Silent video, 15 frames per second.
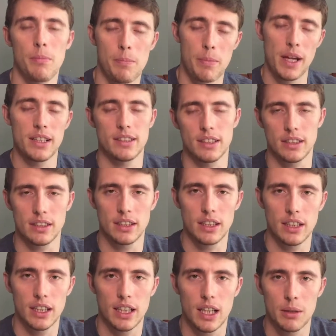
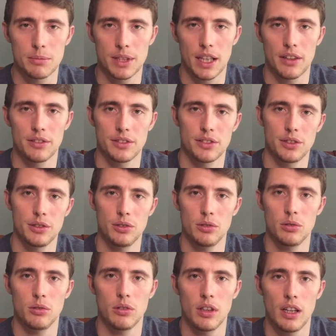basically, it comes down
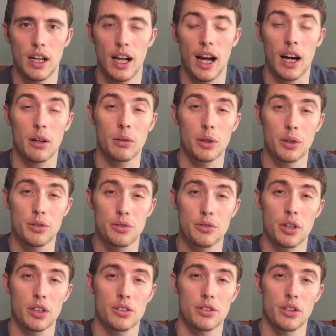to how are you
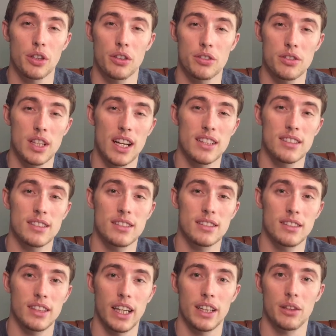structuring your
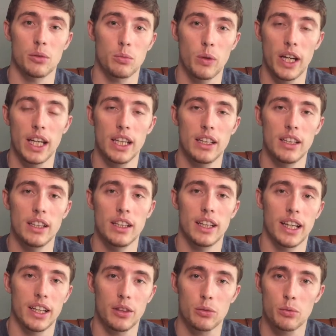sets and your weight
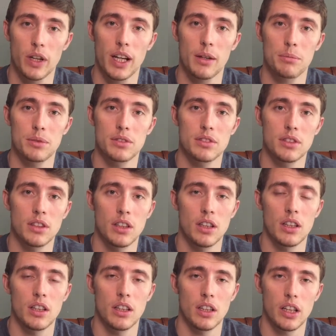and your reps
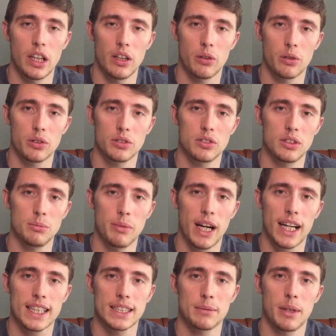in order to
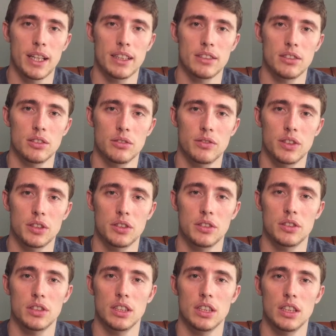maximize your
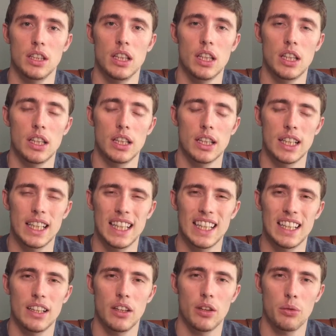efficiency
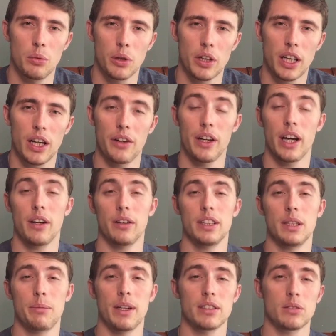in the workout. Now, it
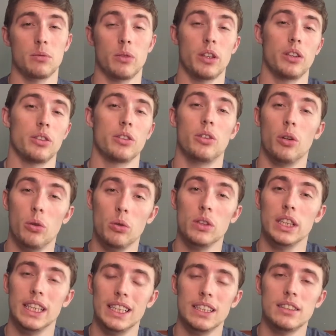depends on what your
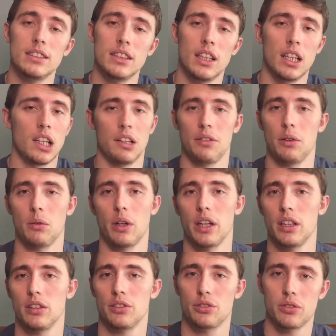goal is. If you're
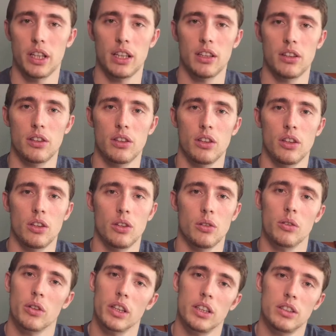wanting strength
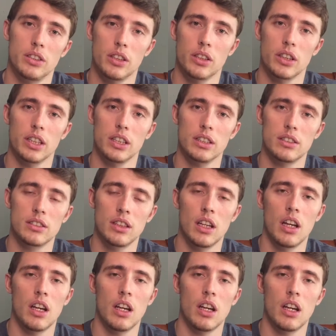or endurance,